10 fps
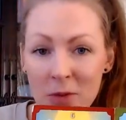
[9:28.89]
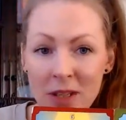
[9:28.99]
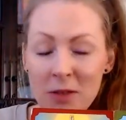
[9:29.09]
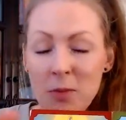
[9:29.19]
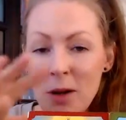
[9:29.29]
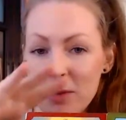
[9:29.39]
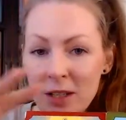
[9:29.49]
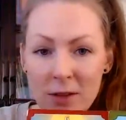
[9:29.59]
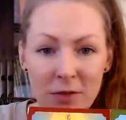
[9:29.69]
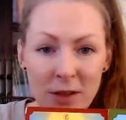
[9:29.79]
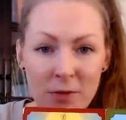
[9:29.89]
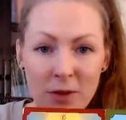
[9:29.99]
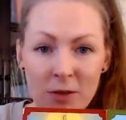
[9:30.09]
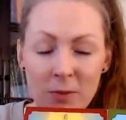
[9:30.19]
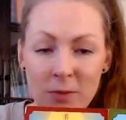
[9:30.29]
that's probably going to fit
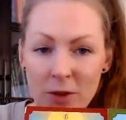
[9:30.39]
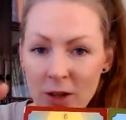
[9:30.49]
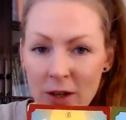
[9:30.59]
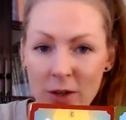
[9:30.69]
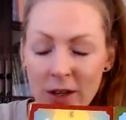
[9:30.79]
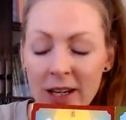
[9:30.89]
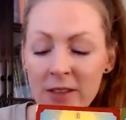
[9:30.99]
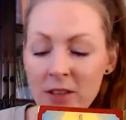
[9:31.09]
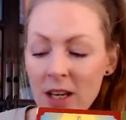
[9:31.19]
for a lot of you guys.